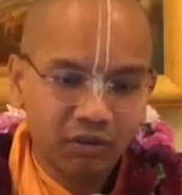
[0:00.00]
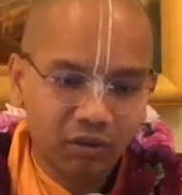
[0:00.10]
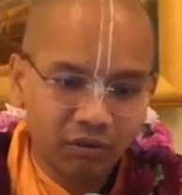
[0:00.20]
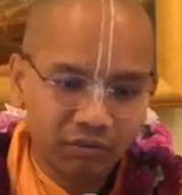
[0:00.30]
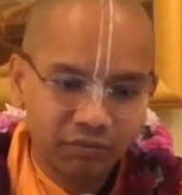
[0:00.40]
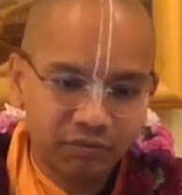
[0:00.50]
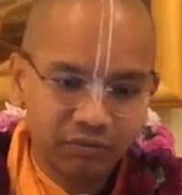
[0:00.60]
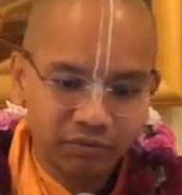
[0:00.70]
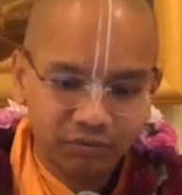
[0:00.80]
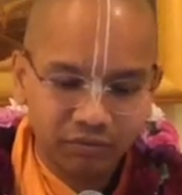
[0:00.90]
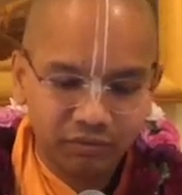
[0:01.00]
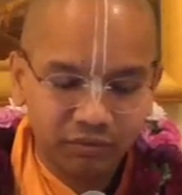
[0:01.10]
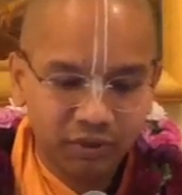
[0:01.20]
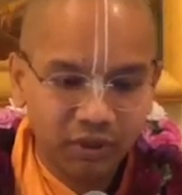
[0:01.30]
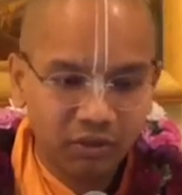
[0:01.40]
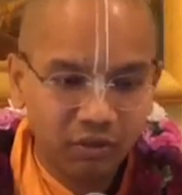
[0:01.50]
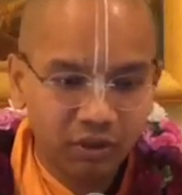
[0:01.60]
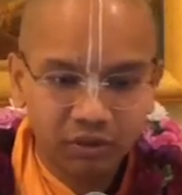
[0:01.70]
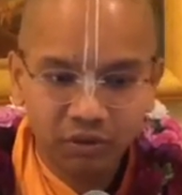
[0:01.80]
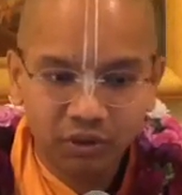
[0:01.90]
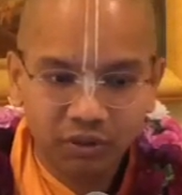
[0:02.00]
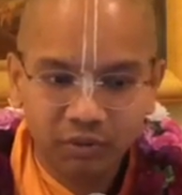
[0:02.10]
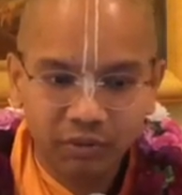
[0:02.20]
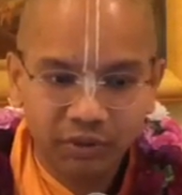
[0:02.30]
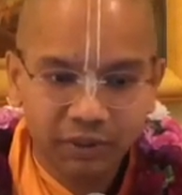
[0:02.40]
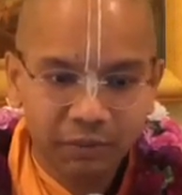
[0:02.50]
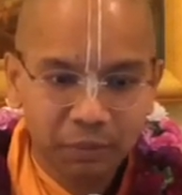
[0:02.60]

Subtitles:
of Srila Gaurakishodas Babaji.